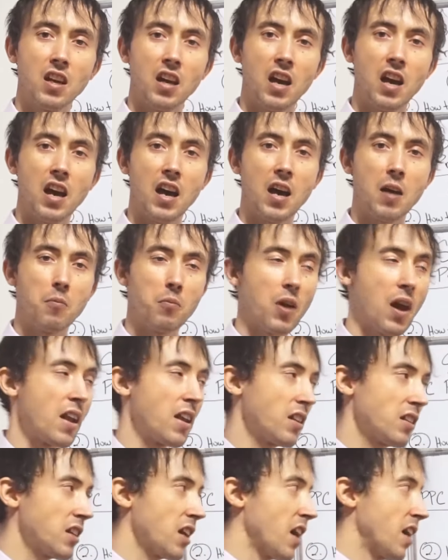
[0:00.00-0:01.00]
uh,
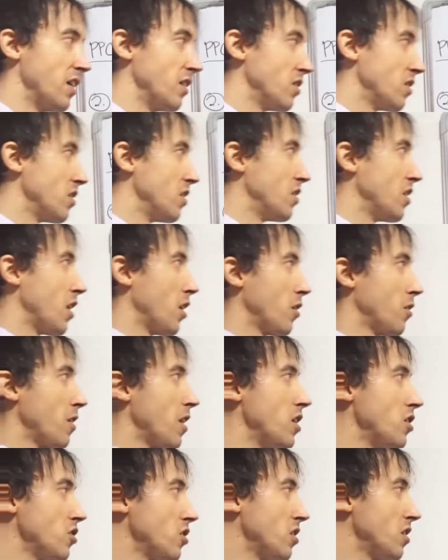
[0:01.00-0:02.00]
product does, this
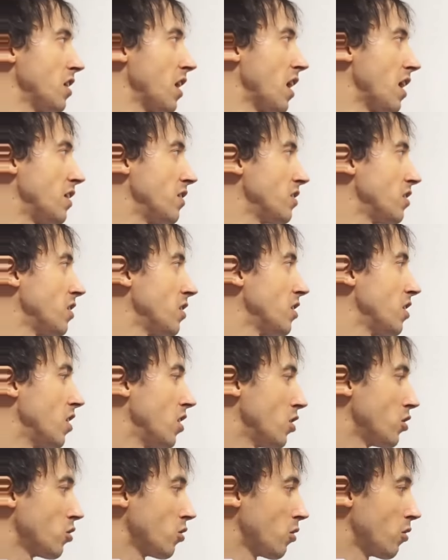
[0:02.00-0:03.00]
integration does.
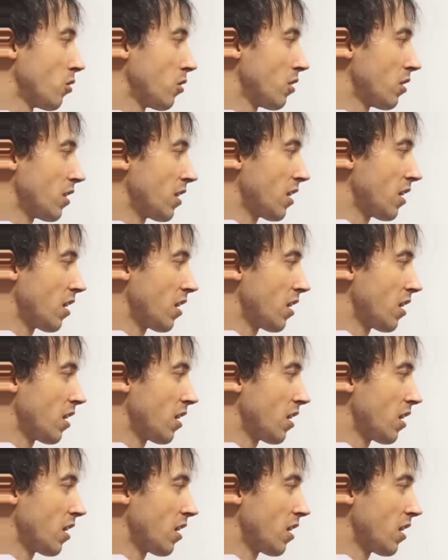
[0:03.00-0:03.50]
So